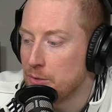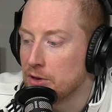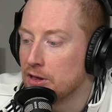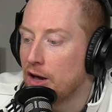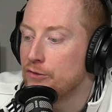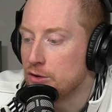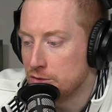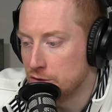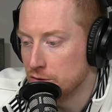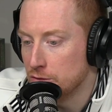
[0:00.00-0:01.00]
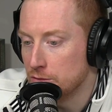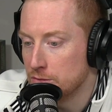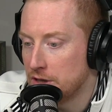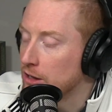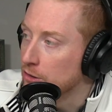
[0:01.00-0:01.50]
we would love you to
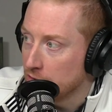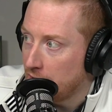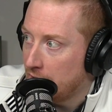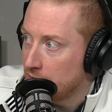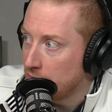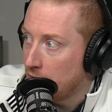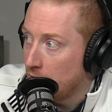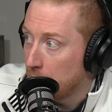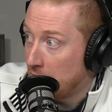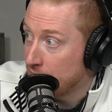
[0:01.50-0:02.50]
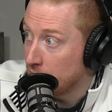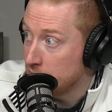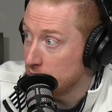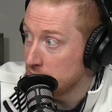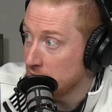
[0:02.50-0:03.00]
take a look at our Pathfinder
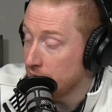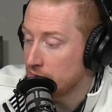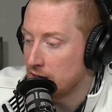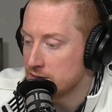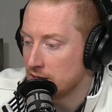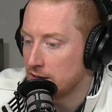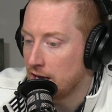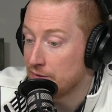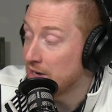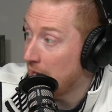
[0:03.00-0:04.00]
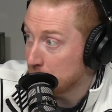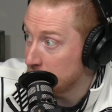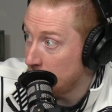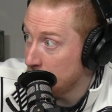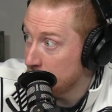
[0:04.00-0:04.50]
2 stuff. They said they have an
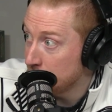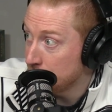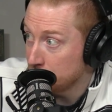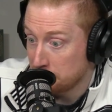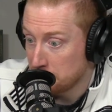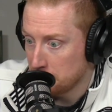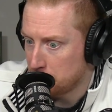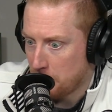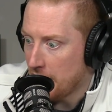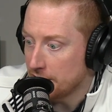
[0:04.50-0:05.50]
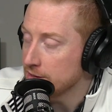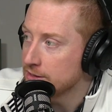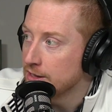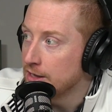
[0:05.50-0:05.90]
Absalom product.